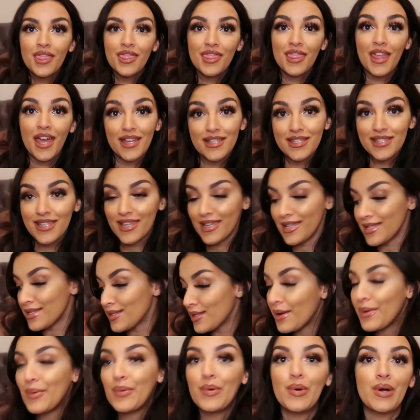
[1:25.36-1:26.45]
that is
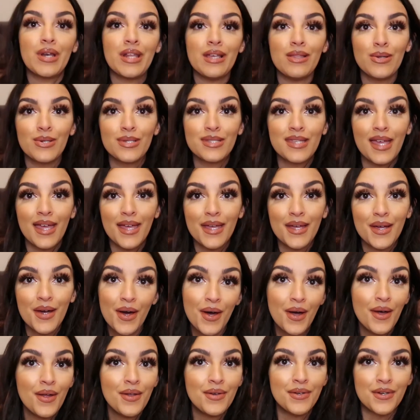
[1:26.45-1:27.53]
what it looks like
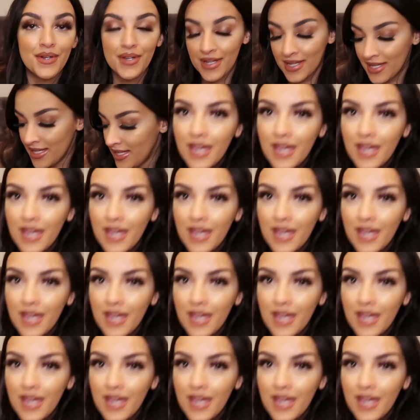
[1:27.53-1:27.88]
on.